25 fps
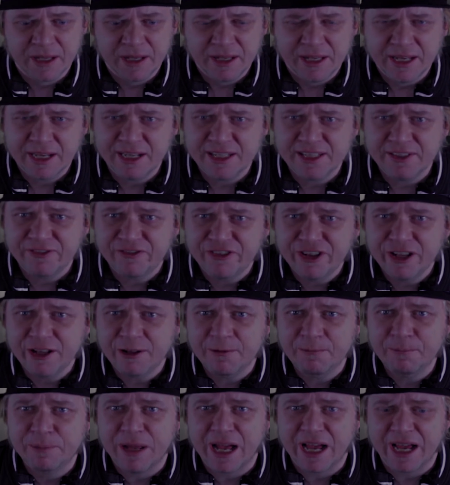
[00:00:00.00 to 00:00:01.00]
It is a
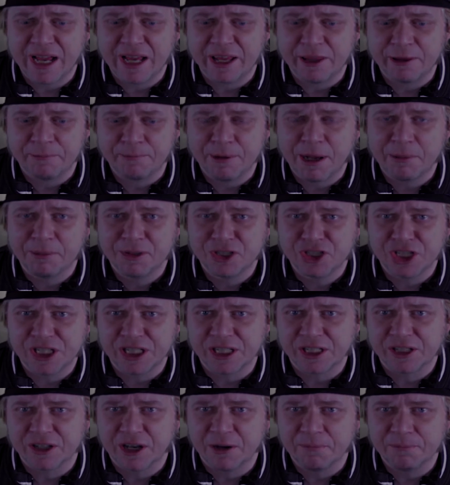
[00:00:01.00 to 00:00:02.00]
film by the
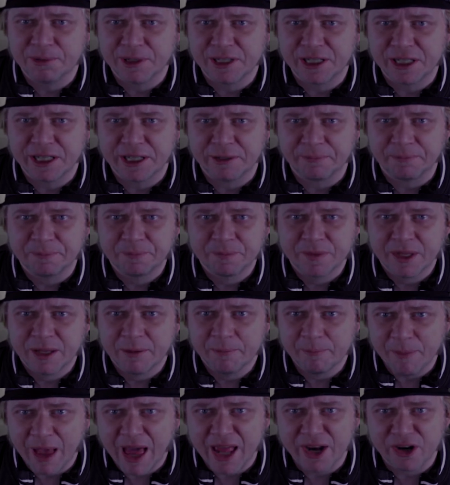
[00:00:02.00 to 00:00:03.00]
publishing company
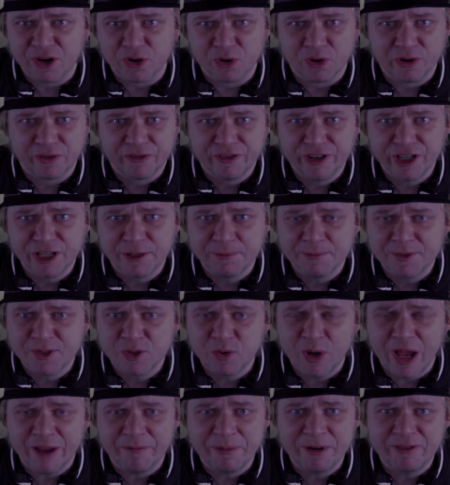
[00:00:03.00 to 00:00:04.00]
Matador Films, who
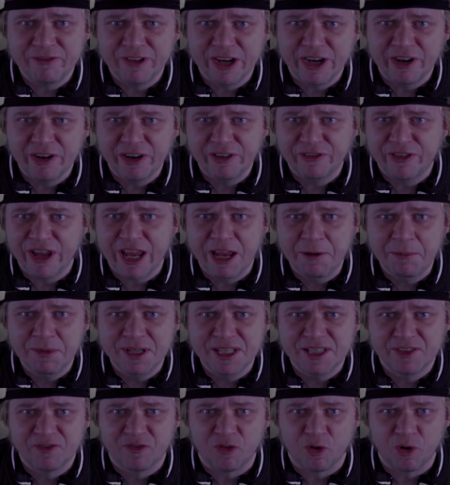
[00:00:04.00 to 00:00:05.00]
have been very
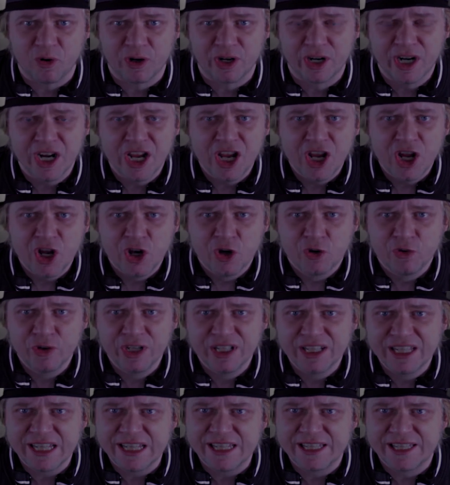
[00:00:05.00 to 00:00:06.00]
famous for
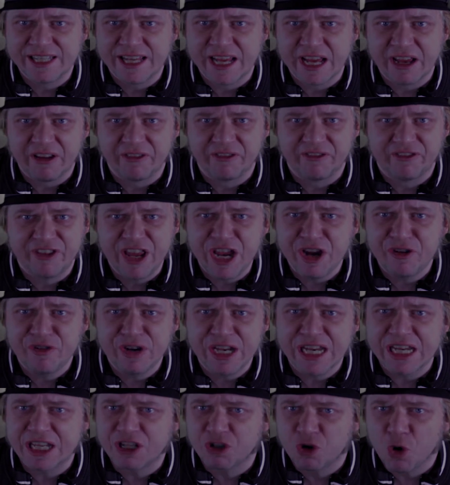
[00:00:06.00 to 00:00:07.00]
releasing
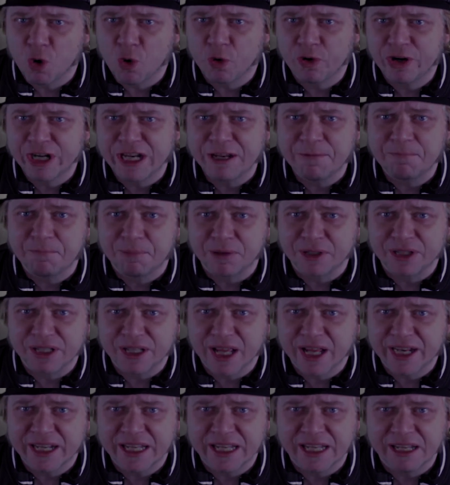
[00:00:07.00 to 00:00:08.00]
very gory,
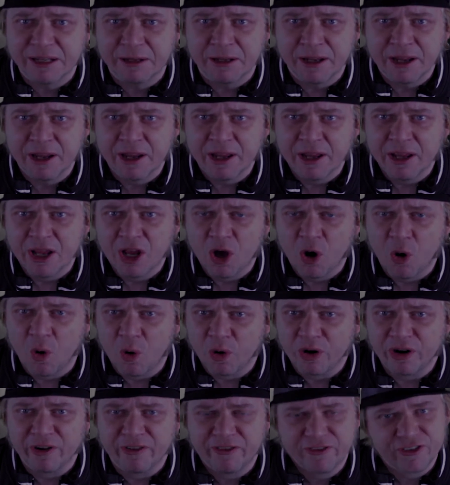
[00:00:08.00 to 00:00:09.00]
bloody
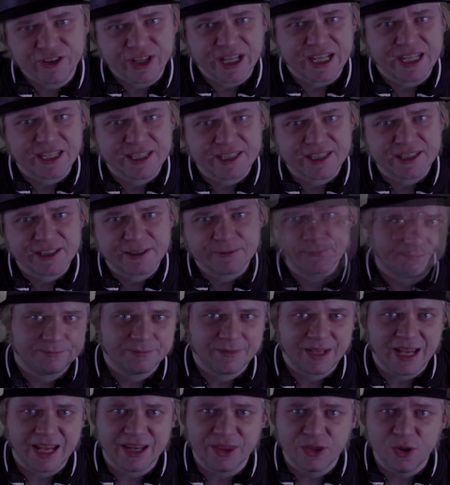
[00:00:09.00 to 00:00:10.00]
horror flicks.
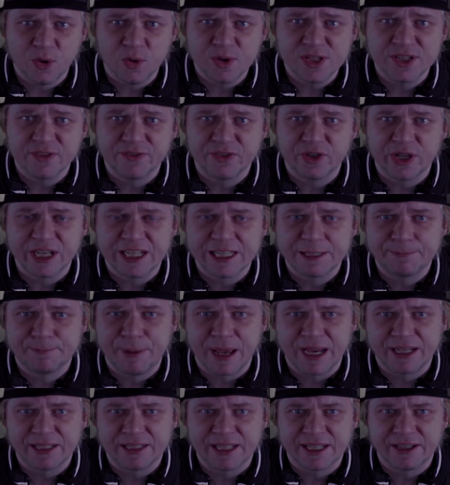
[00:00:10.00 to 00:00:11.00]
And those of you
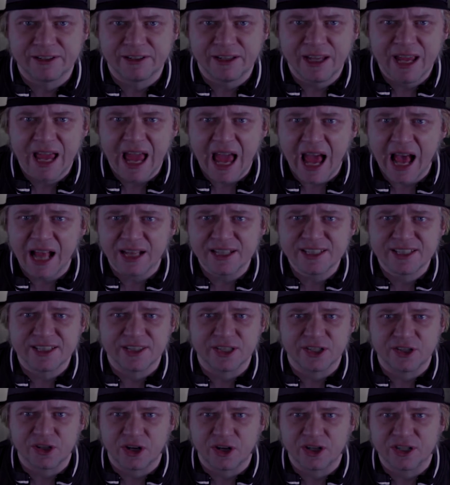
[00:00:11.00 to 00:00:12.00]
expecting Alice the
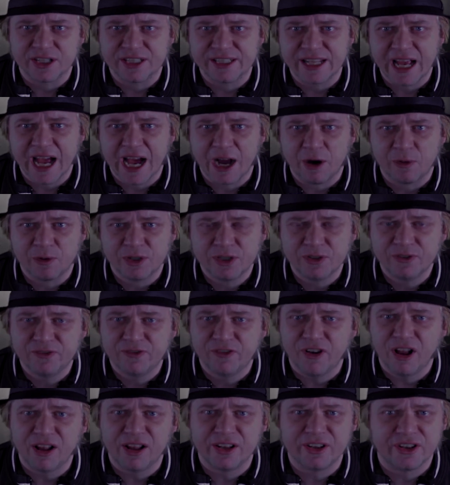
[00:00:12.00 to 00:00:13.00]
Darkest Hour to
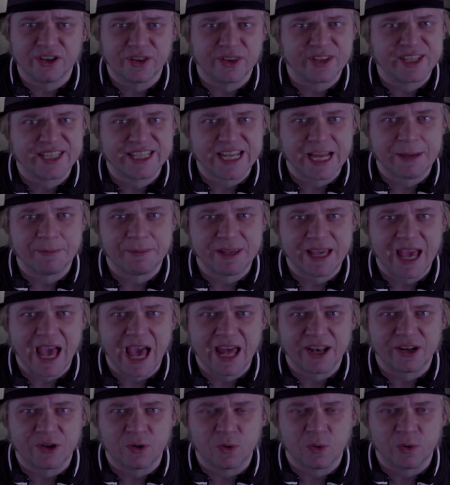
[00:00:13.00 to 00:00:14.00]
fall under the same
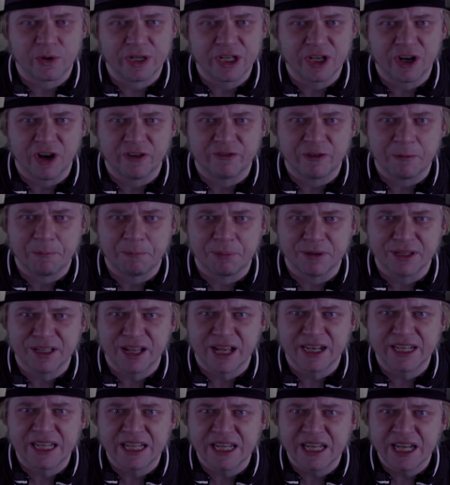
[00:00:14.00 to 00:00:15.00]
category of a
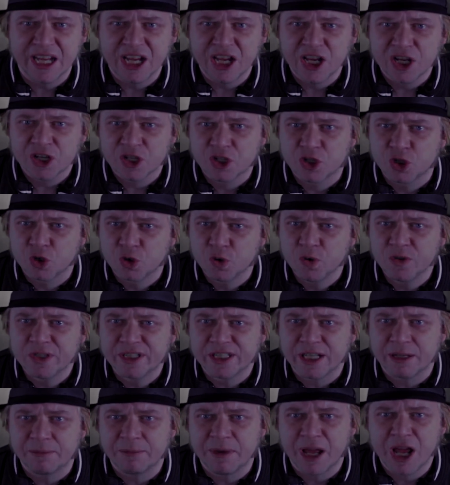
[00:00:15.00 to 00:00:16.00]
bloody,
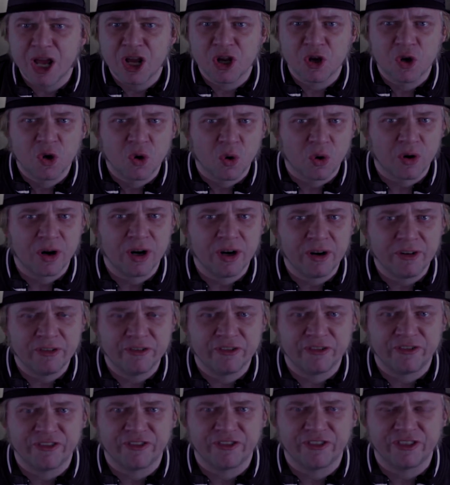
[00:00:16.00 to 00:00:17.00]
gruesome gore
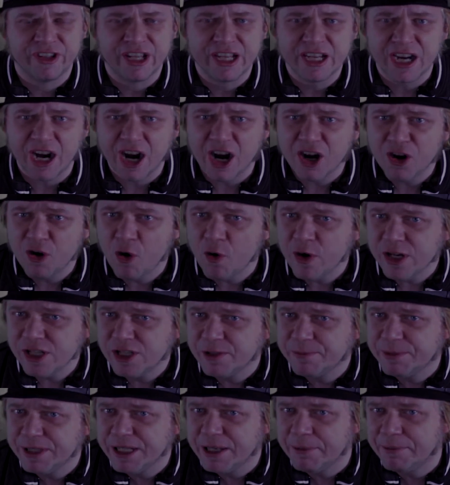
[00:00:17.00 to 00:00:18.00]
flick are going to
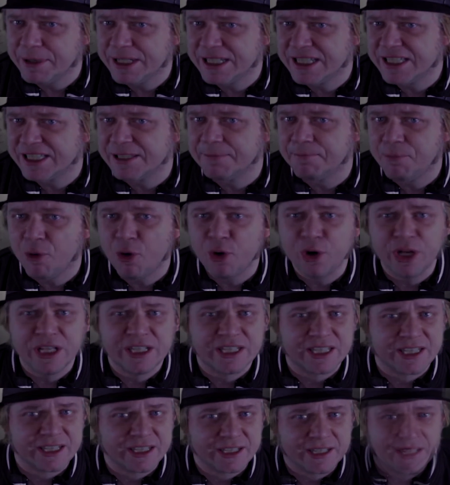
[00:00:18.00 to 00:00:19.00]
be a bit
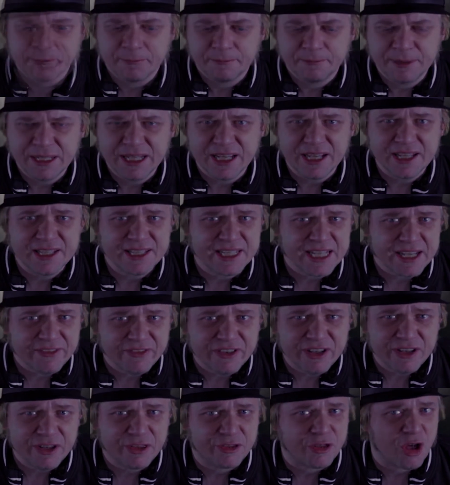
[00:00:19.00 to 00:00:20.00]
disappointed. Because
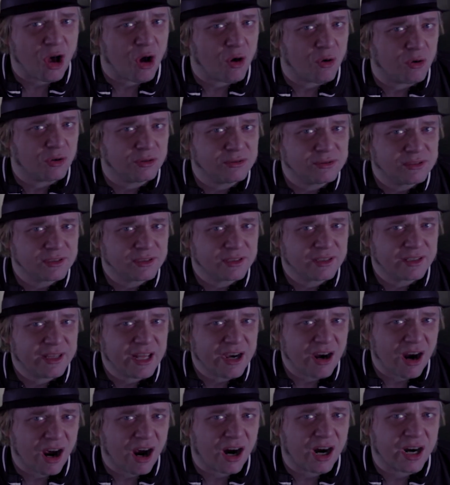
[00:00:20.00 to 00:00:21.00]
even though
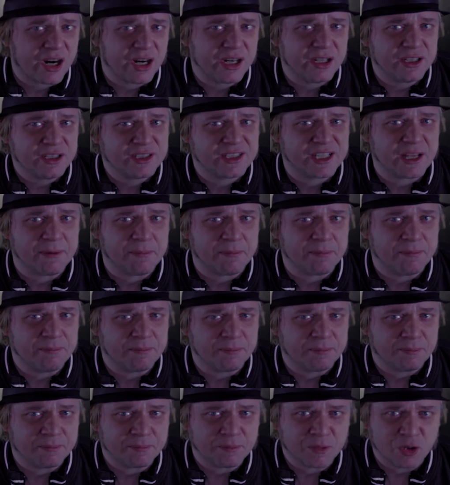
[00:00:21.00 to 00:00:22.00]
there are
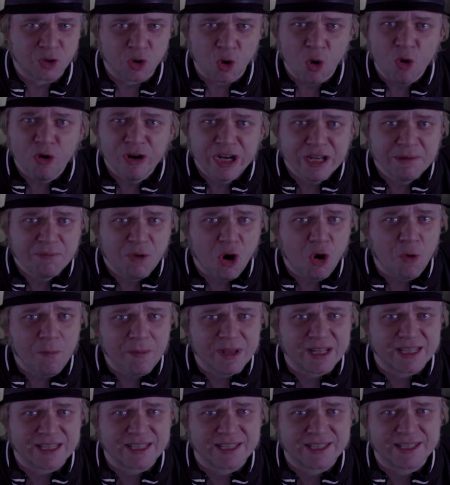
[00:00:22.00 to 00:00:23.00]
some gory
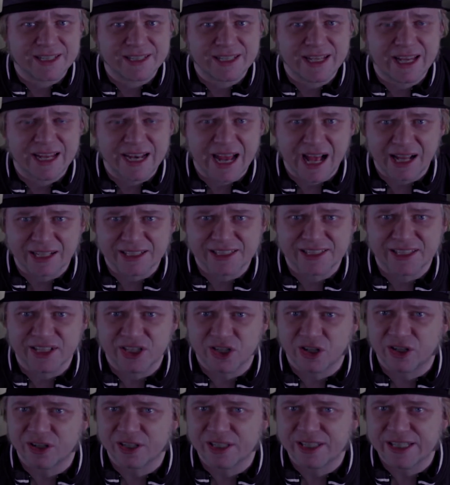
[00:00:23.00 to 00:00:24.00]
moments in Alice the
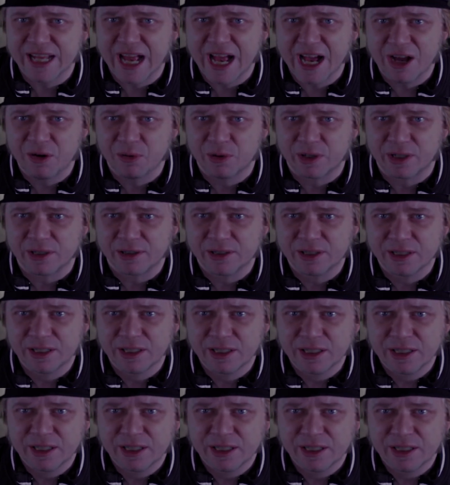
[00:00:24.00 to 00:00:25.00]
Darkest Hour,
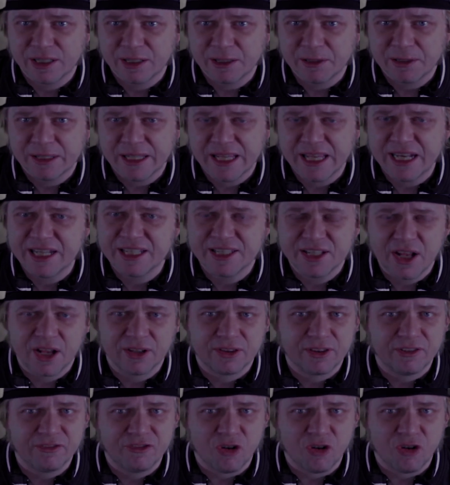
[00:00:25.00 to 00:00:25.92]
it is not the